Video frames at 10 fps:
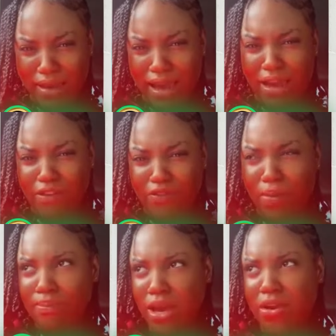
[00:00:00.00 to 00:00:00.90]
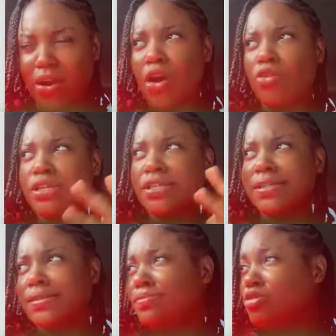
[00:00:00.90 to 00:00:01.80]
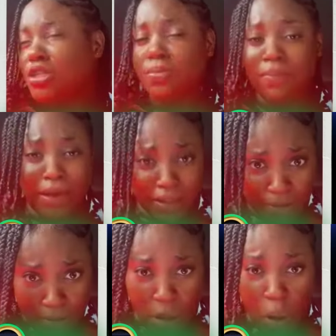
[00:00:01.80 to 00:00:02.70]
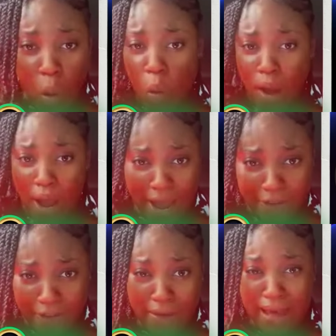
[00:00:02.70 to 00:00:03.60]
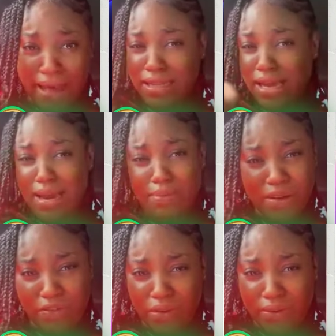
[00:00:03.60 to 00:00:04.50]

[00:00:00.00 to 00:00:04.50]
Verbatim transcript: picked me I have a big res respectable wife i thought them